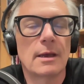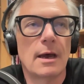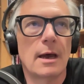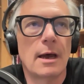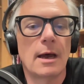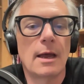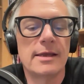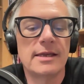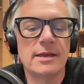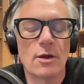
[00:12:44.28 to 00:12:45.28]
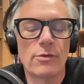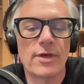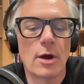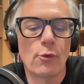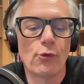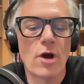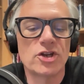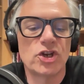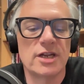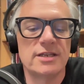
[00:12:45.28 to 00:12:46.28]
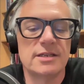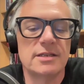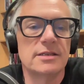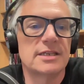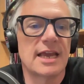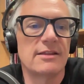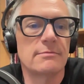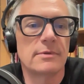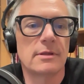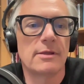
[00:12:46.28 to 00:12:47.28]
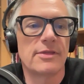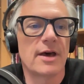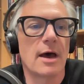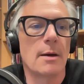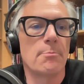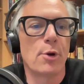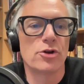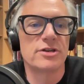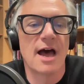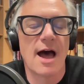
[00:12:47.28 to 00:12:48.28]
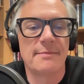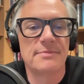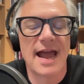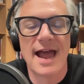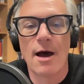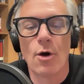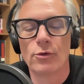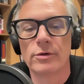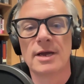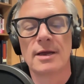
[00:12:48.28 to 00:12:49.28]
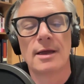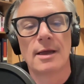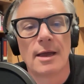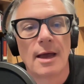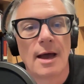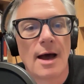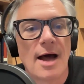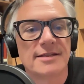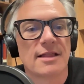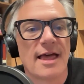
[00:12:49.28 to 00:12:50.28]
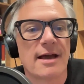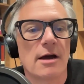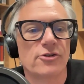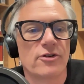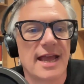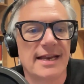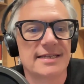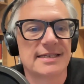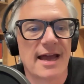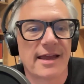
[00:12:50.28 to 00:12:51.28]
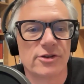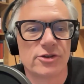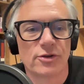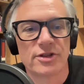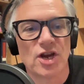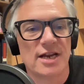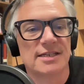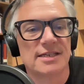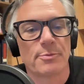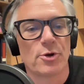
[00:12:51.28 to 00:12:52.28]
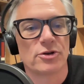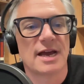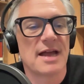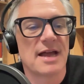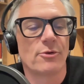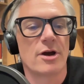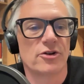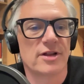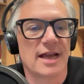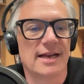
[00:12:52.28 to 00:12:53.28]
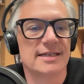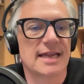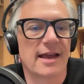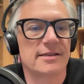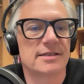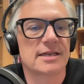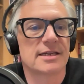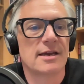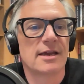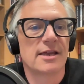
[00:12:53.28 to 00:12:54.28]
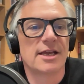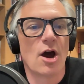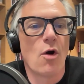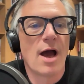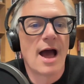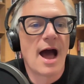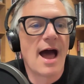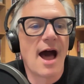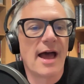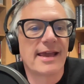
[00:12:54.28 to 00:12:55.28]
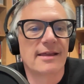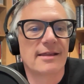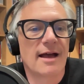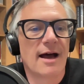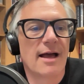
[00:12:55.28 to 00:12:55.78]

the Russians get the burn time down to like 180 seconds, or the Chinese get the burn time down to 180 seconds, I can